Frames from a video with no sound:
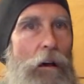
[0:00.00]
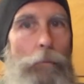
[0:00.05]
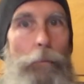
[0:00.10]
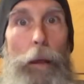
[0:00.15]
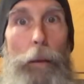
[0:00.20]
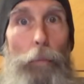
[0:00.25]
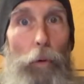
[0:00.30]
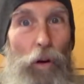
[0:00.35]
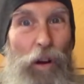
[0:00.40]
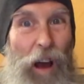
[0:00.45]

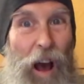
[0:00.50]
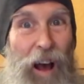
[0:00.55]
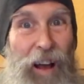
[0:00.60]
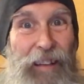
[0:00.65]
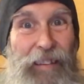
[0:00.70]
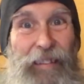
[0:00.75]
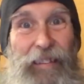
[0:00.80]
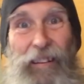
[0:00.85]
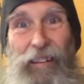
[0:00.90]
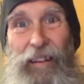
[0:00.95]
People
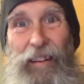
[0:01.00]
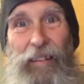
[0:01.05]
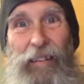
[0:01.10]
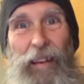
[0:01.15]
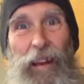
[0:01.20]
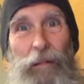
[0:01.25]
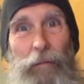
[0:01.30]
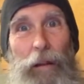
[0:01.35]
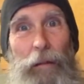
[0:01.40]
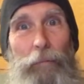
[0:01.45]
constantly
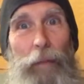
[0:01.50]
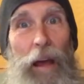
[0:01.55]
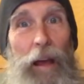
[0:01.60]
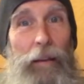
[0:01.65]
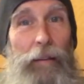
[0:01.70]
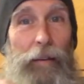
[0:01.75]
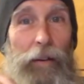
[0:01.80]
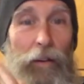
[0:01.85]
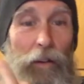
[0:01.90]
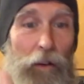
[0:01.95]
send me
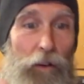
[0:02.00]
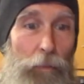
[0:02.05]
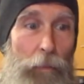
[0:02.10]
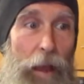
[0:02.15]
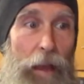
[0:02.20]
messages,